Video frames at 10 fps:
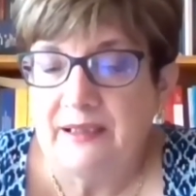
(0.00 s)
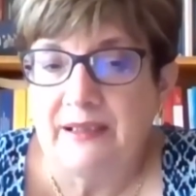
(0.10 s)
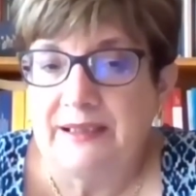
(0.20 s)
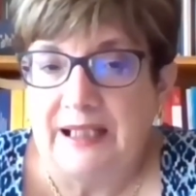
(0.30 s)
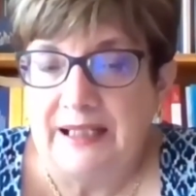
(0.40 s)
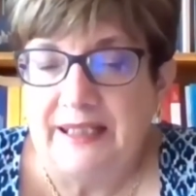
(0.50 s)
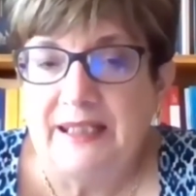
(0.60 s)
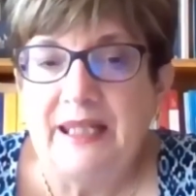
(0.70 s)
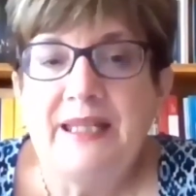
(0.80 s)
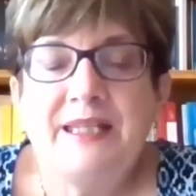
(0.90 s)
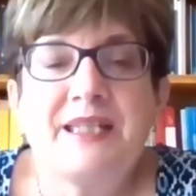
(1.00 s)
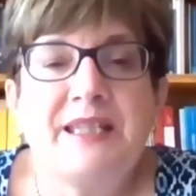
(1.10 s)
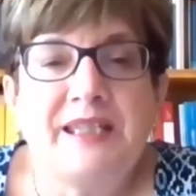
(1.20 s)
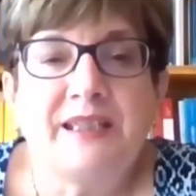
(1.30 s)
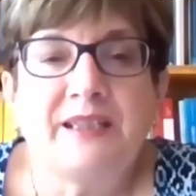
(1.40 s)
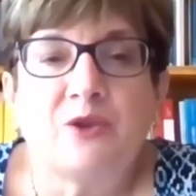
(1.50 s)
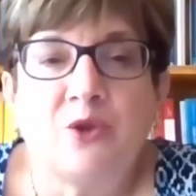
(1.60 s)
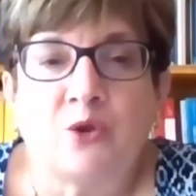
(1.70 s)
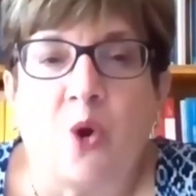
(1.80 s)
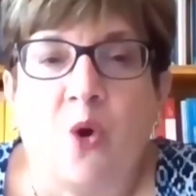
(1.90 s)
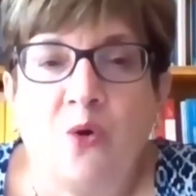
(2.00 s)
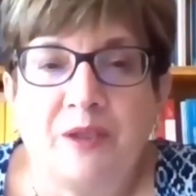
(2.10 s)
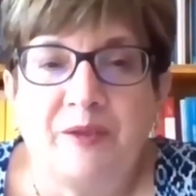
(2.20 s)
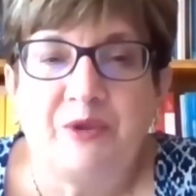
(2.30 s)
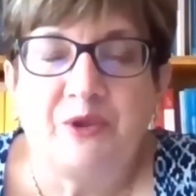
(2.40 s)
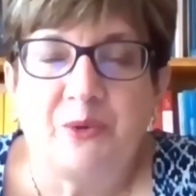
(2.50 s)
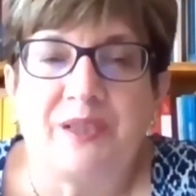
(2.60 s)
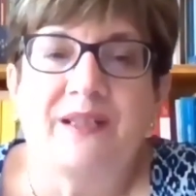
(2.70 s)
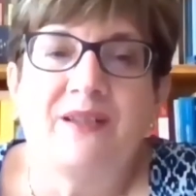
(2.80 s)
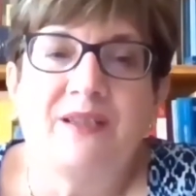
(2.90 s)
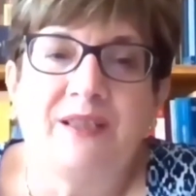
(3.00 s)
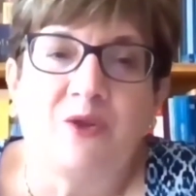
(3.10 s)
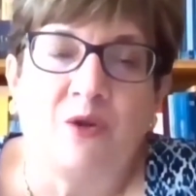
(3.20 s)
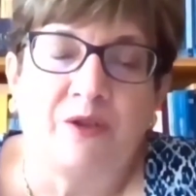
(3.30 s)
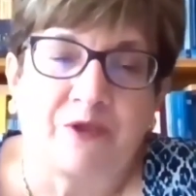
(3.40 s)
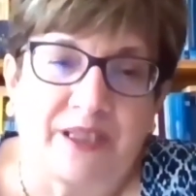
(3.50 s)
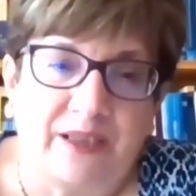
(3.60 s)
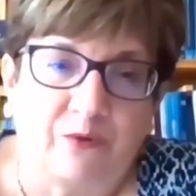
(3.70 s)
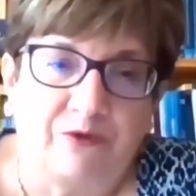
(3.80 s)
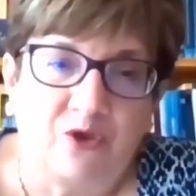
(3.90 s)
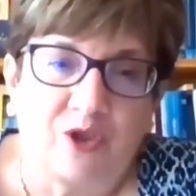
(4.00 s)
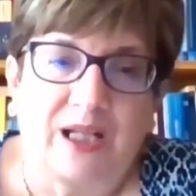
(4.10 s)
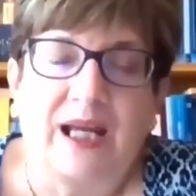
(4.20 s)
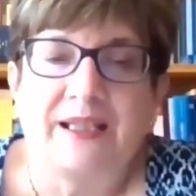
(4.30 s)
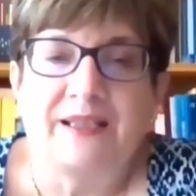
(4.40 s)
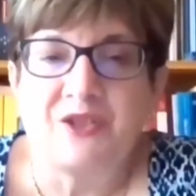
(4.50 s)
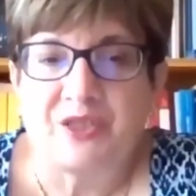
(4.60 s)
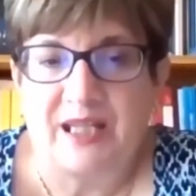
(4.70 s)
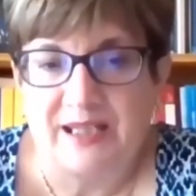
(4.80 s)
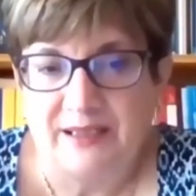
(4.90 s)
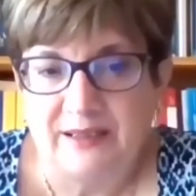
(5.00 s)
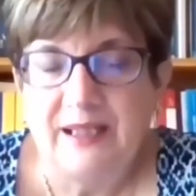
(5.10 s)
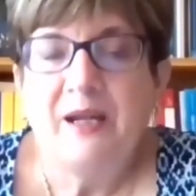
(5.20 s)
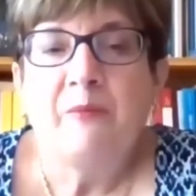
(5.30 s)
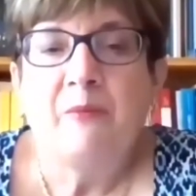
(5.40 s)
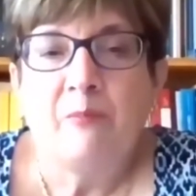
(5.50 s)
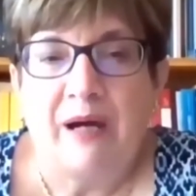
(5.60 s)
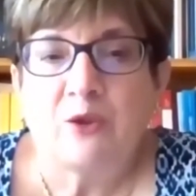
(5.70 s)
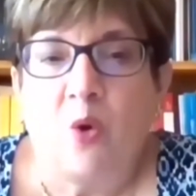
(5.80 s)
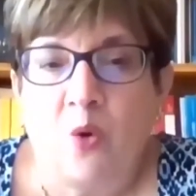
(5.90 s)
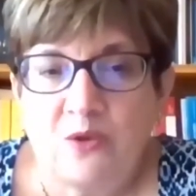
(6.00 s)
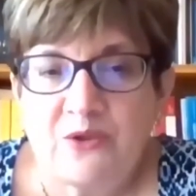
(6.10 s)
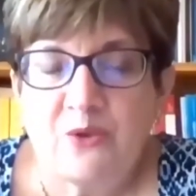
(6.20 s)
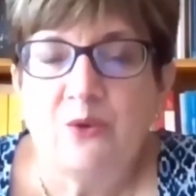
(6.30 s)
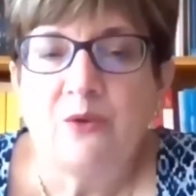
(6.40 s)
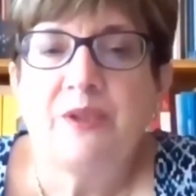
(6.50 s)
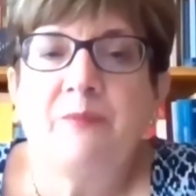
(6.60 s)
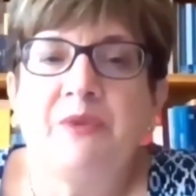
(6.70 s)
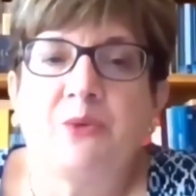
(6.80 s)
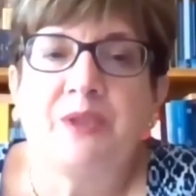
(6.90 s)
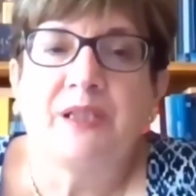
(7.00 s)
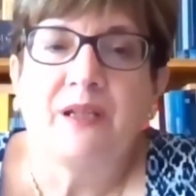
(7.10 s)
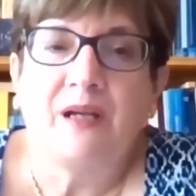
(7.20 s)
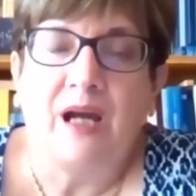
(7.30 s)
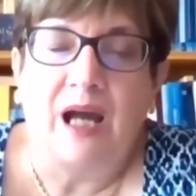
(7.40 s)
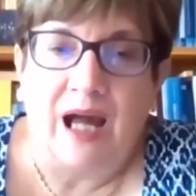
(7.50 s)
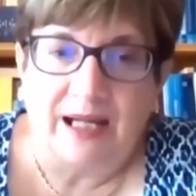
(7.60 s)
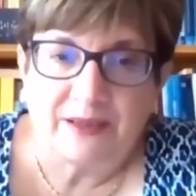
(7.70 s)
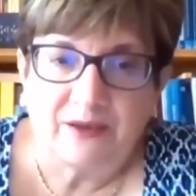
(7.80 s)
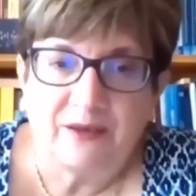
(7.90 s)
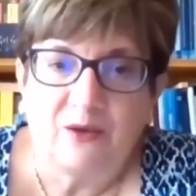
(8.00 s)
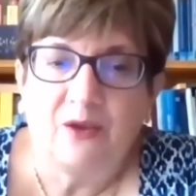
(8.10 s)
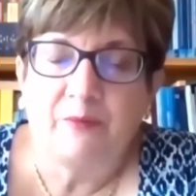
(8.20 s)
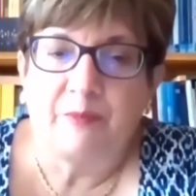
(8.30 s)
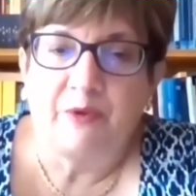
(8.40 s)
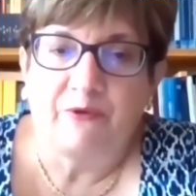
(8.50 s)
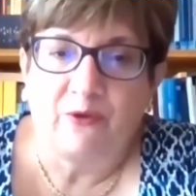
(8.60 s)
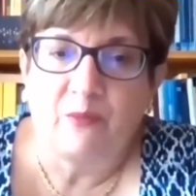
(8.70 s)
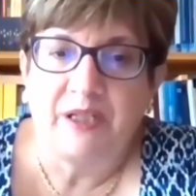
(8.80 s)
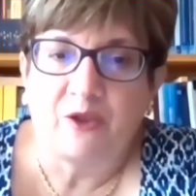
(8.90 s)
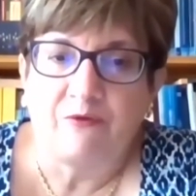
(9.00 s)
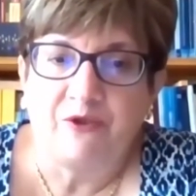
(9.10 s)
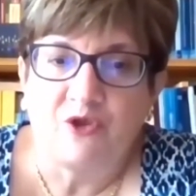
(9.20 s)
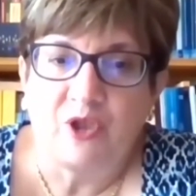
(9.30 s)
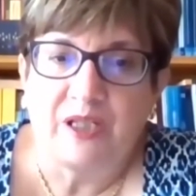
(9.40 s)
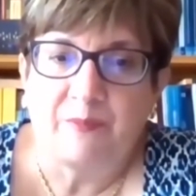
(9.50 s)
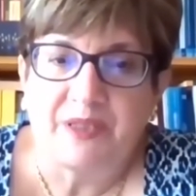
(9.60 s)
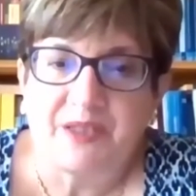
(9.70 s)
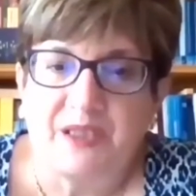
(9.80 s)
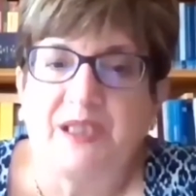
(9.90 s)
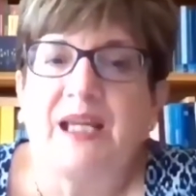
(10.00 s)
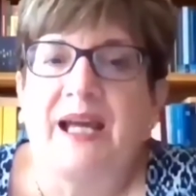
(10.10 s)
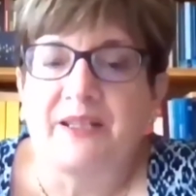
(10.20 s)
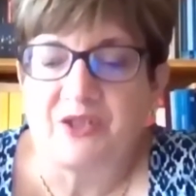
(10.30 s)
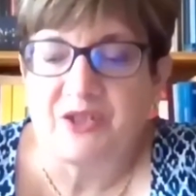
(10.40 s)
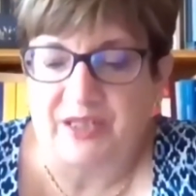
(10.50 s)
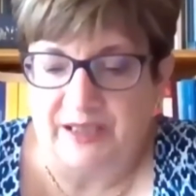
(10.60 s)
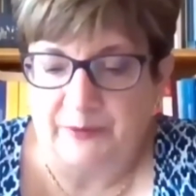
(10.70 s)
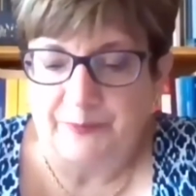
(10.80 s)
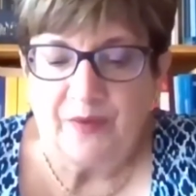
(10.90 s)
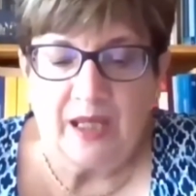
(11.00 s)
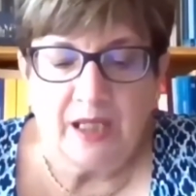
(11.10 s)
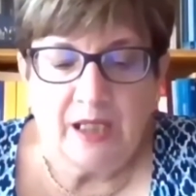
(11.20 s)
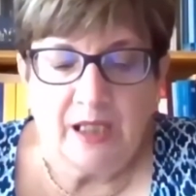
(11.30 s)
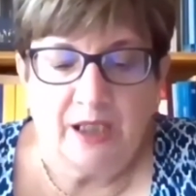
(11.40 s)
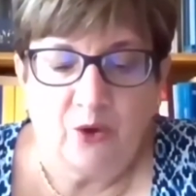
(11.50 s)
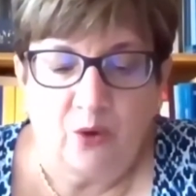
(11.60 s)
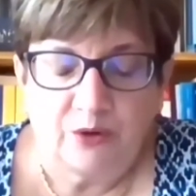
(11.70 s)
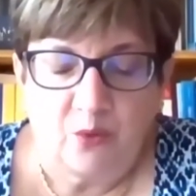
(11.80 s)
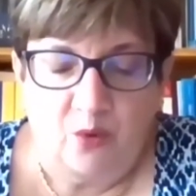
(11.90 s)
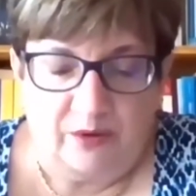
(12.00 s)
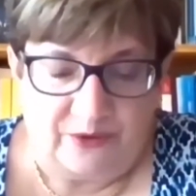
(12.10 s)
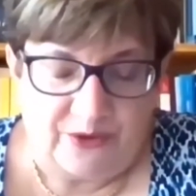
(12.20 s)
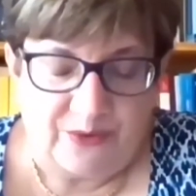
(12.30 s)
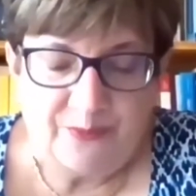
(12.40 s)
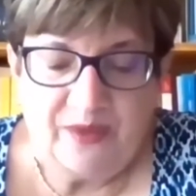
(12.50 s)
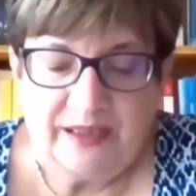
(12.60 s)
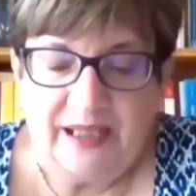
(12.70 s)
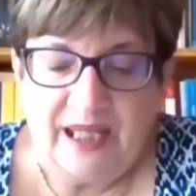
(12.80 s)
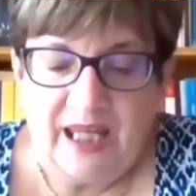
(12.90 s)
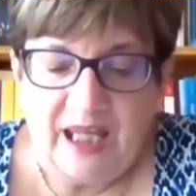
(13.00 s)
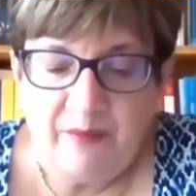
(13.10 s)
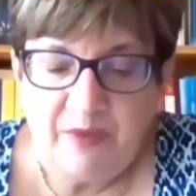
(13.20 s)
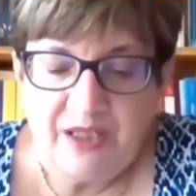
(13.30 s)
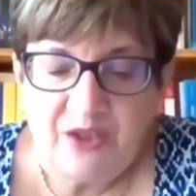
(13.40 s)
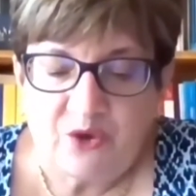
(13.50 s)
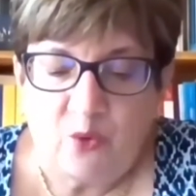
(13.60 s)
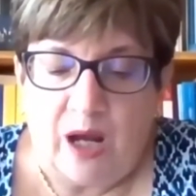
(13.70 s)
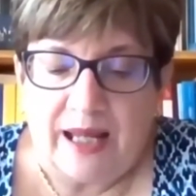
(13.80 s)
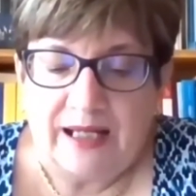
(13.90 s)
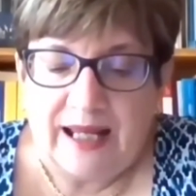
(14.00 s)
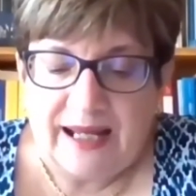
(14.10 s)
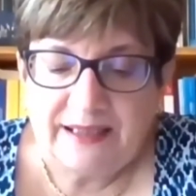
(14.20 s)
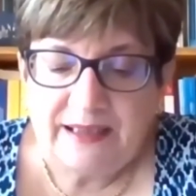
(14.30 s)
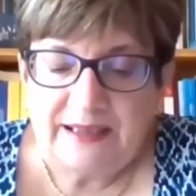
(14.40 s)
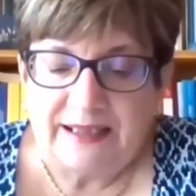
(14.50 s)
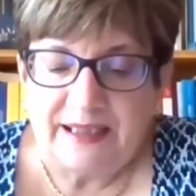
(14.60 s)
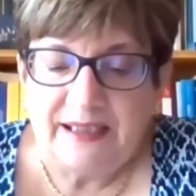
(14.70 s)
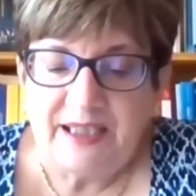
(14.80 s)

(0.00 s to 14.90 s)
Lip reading: link is needed not only between the state official and the state, but also between act performed in an official capacity and a state. In other words, the aim is to highlight that